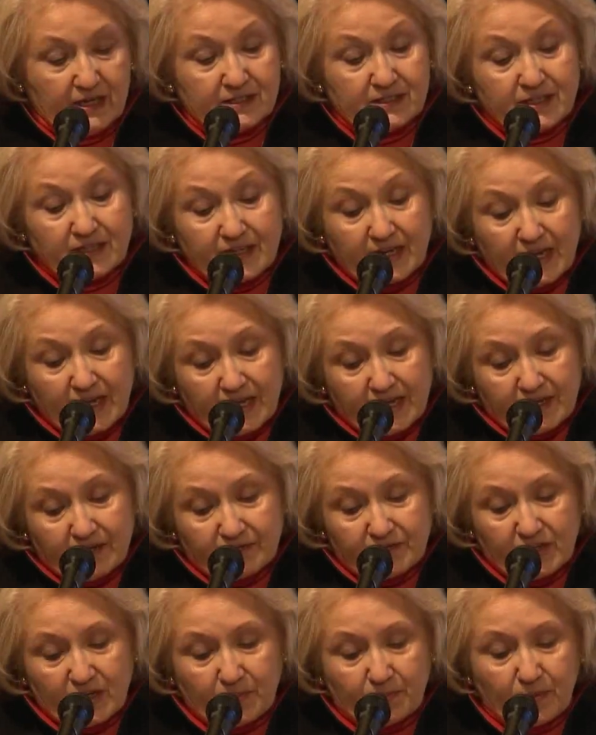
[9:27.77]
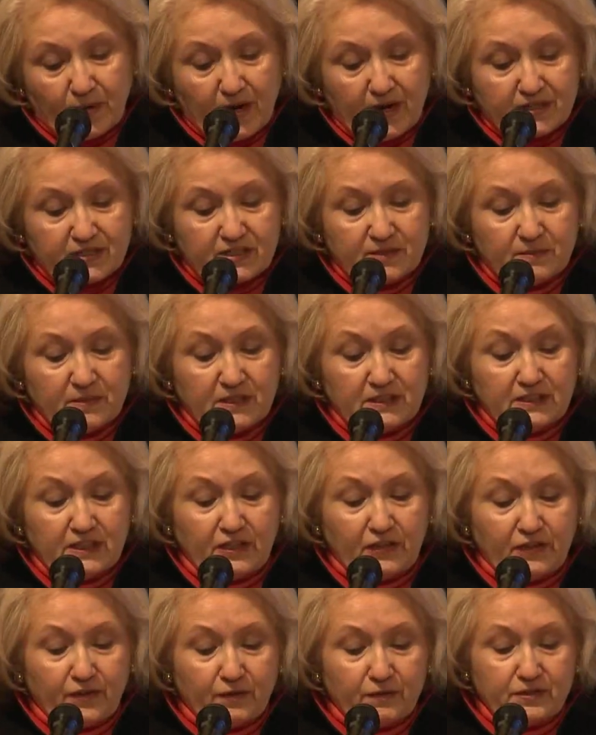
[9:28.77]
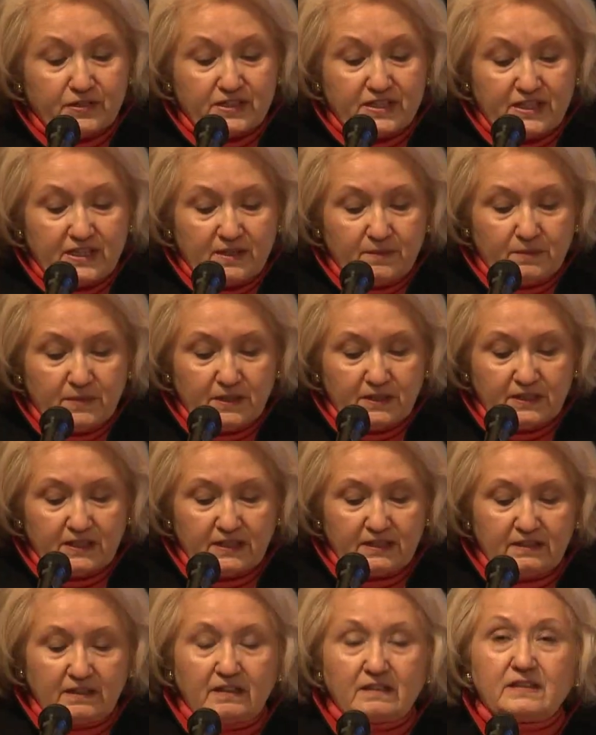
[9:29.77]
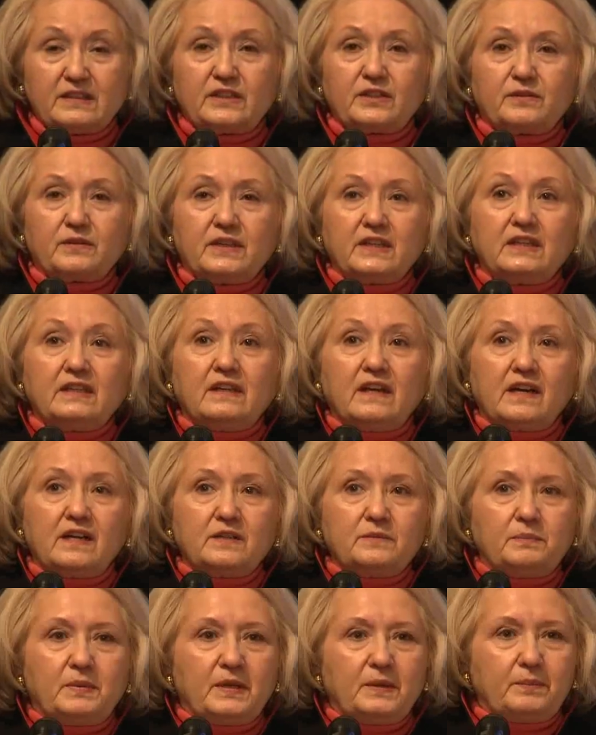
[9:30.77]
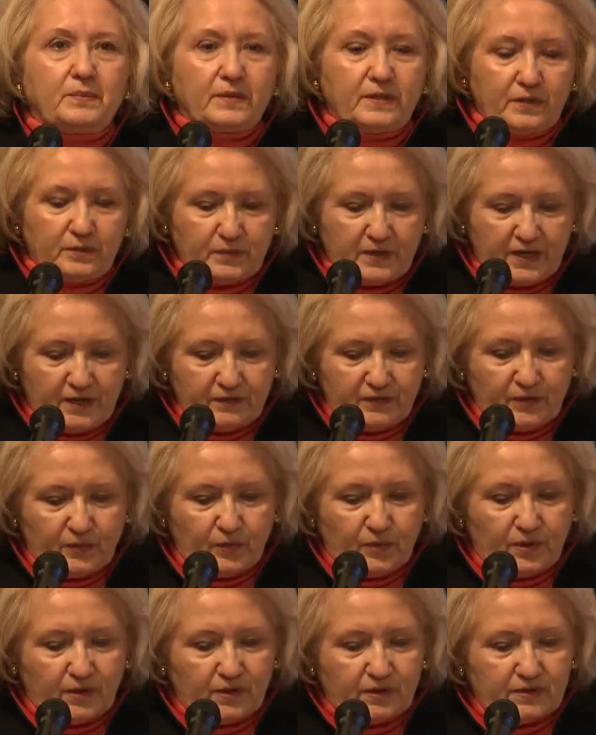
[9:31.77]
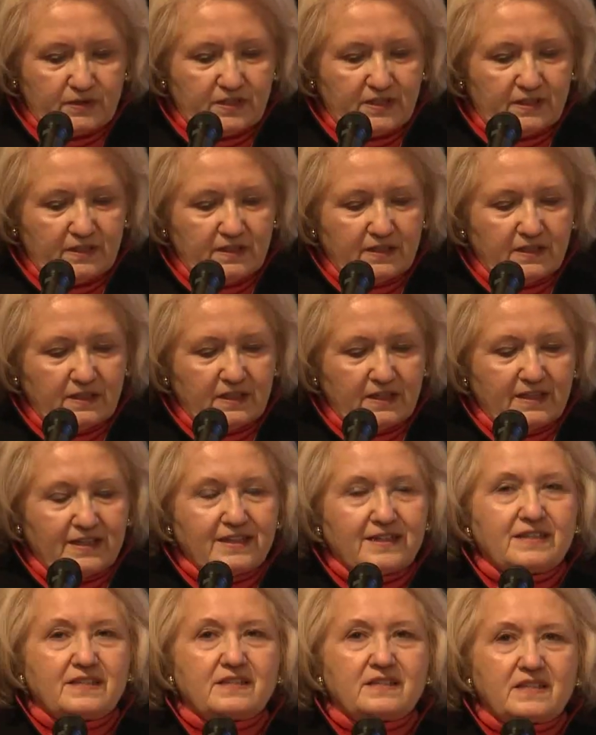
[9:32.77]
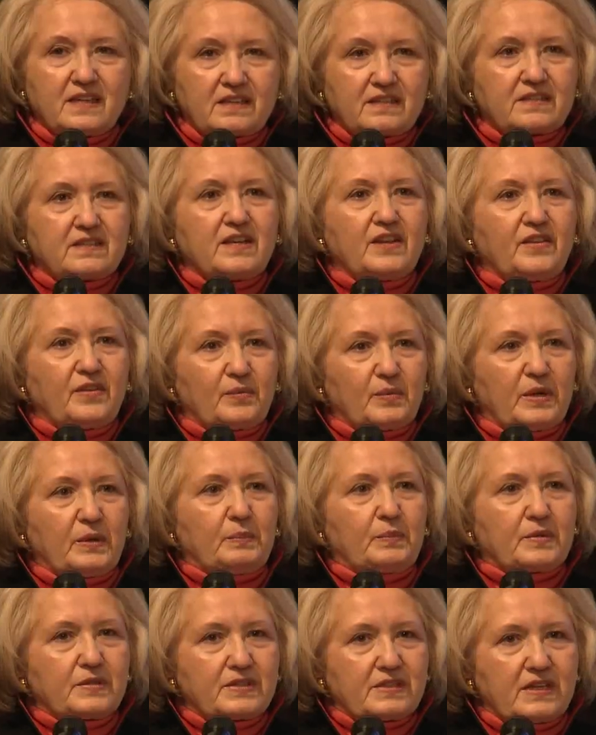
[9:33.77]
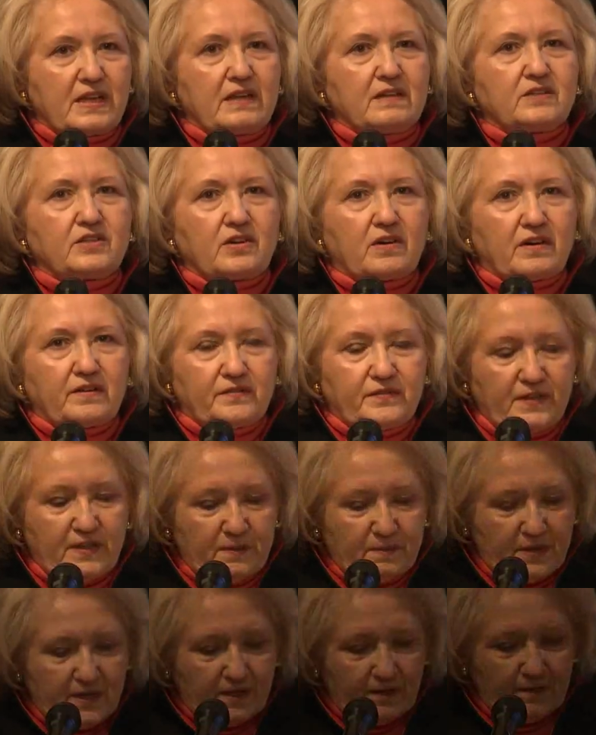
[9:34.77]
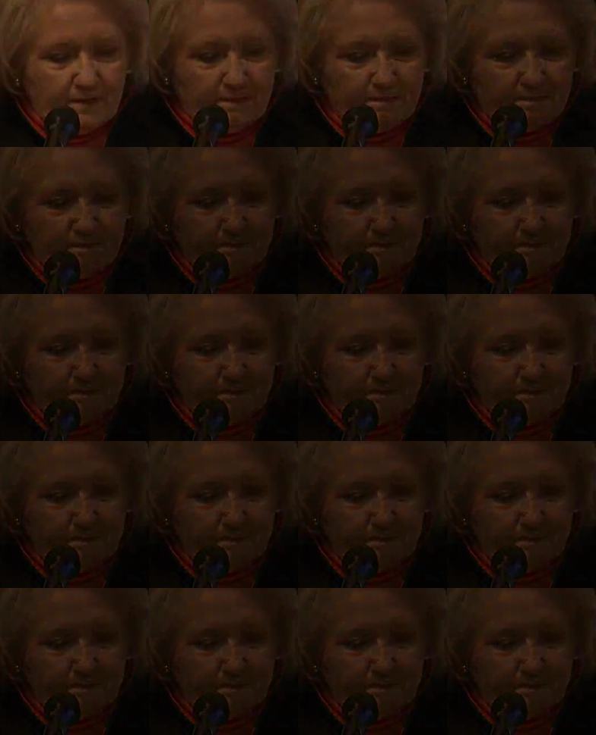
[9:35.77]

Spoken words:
Today, of the approximately 13 million illiterate young people around the world, 63% are female.